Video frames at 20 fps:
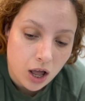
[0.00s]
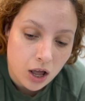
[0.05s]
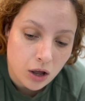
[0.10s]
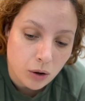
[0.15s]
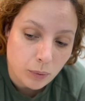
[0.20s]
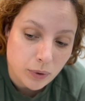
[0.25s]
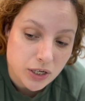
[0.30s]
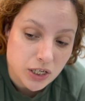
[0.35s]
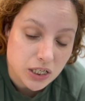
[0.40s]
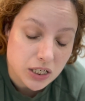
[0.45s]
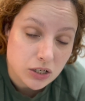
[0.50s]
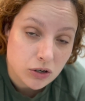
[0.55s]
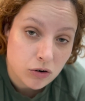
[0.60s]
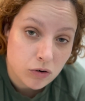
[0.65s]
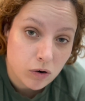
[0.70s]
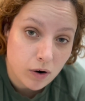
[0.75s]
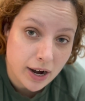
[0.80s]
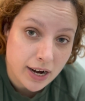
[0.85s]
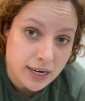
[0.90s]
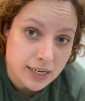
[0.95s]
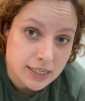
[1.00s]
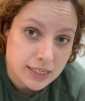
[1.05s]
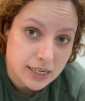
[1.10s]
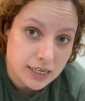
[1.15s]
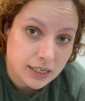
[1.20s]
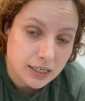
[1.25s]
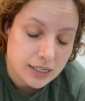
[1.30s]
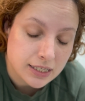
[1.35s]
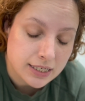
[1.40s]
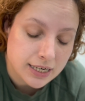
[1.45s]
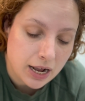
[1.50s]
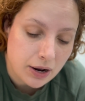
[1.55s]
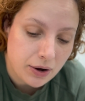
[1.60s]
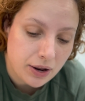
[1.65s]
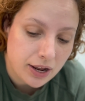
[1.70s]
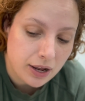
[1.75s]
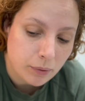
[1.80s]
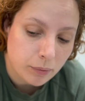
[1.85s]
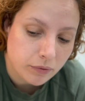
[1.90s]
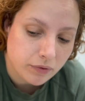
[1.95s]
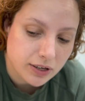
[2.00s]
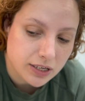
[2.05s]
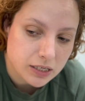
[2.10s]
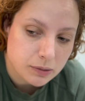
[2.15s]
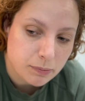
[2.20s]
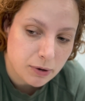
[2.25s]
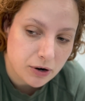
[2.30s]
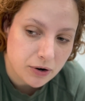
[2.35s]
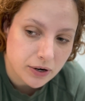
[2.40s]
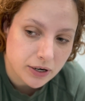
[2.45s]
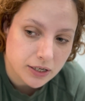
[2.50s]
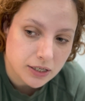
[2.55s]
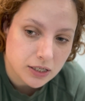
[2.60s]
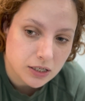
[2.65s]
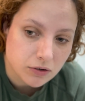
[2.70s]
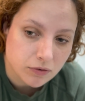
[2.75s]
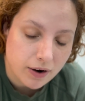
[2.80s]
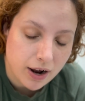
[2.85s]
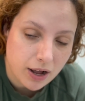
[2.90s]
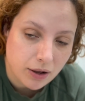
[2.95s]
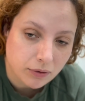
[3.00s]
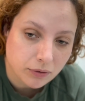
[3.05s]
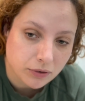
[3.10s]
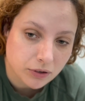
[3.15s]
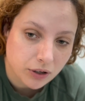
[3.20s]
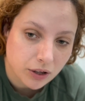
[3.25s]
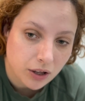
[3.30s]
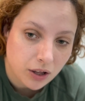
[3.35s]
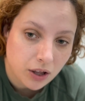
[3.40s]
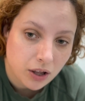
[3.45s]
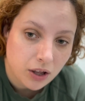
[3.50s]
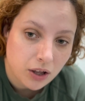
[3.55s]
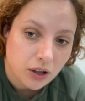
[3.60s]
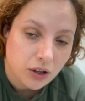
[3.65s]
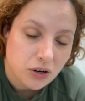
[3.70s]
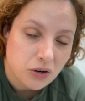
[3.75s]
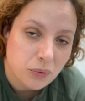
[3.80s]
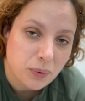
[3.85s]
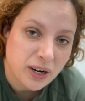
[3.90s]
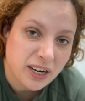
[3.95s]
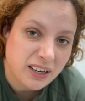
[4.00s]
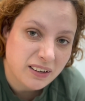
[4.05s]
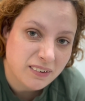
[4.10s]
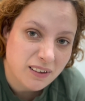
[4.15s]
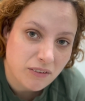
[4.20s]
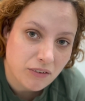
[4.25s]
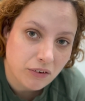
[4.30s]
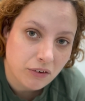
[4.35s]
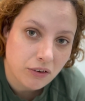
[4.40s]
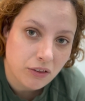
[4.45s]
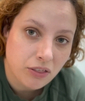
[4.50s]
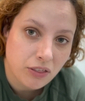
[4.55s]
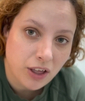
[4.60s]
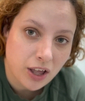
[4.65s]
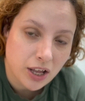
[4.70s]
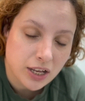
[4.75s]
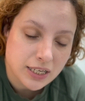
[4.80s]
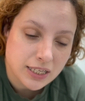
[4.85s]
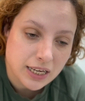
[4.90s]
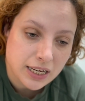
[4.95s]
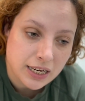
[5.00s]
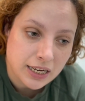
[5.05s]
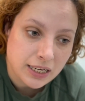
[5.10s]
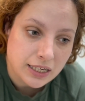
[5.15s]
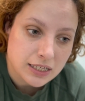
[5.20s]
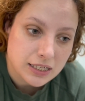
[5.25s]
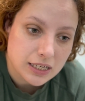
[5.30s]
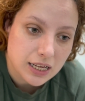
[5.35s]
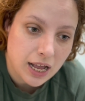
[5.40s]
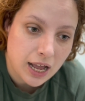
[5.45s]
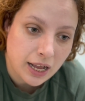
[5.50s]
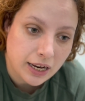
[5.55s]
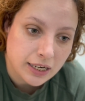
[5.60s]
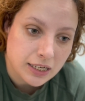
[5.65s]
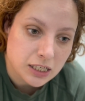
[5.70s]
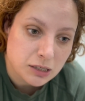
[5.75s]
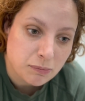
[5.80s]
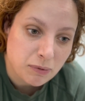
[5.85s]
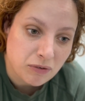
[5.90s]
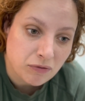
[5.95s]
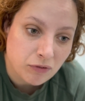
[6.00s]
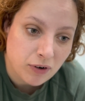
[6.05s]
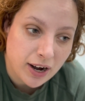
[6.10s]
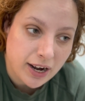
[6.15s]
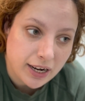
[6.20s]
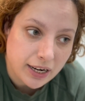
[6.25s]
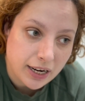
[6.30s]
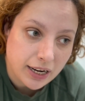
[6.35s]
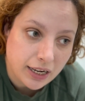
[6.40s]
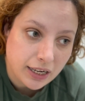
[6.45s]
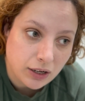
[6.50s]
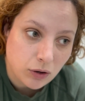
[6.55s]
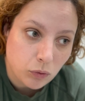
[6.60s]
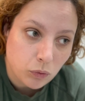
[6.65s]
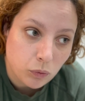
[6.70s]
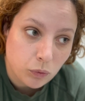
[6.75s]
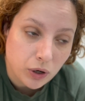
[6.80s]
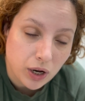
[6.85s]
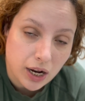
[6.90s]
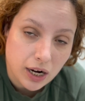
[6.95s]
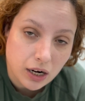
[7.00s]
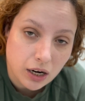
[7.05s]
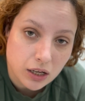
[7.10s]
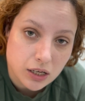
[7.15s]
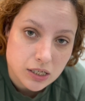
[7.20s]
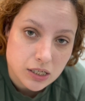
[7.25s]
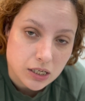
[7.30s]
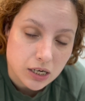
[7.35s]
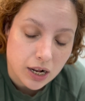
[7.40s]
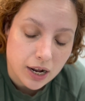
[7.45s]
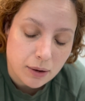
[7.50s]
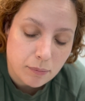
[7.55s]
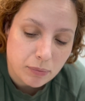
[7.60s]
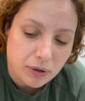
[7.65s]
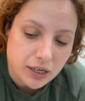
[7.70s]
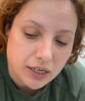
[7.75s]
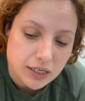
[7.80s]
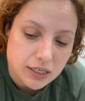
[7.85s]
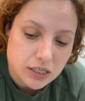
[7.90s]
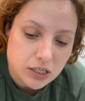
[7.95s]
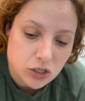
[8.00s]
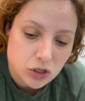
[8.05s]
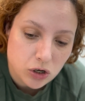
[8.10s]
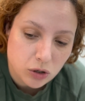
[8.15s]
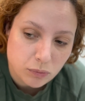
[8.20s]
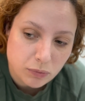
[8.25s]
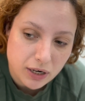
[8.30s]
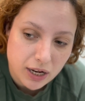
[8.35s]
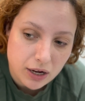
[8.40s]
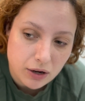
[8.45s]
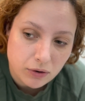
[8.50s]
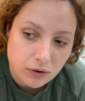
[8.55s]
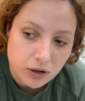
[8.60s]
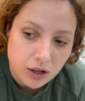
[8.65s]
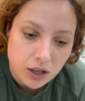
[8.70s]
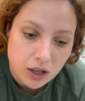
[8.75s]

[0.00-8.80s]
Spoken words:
which is crazy because down here we've experienced around 27, 30s, and it's been raining all night last night, but it's stopped now.